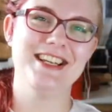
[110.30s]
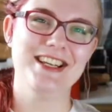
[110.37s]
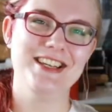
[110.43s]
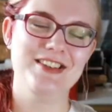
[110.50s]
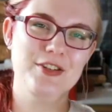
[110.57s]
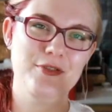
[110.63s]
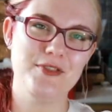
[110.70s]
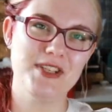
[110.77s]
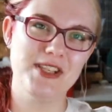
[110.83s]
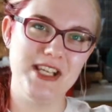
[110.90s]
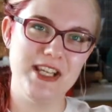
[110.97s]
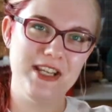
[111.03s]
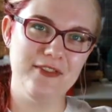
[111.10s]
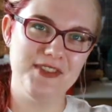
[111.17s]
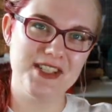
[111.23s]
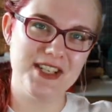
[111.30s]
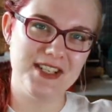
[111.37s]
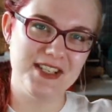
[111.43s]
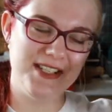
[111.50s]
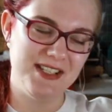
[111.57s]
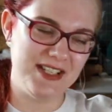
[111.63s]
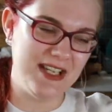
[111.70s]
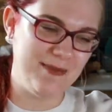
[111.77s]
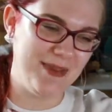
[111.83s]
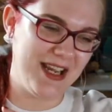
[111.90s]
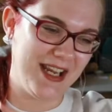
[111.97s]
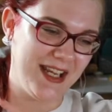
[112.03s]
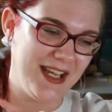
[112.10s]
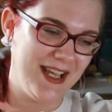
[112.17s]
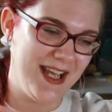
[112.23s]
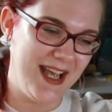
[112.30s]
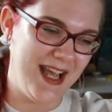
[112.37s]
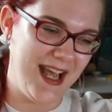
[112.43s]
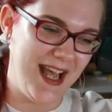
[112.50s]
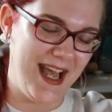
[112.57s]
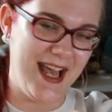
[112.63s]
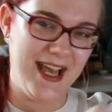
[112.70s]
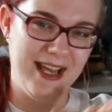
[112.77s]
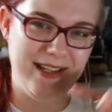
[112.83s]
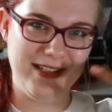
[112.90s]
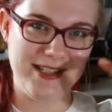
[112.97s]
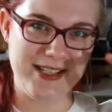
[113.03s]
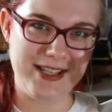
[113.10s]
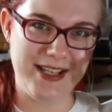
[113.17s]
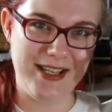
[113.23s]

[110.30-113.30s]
2 sleeves, seaming, and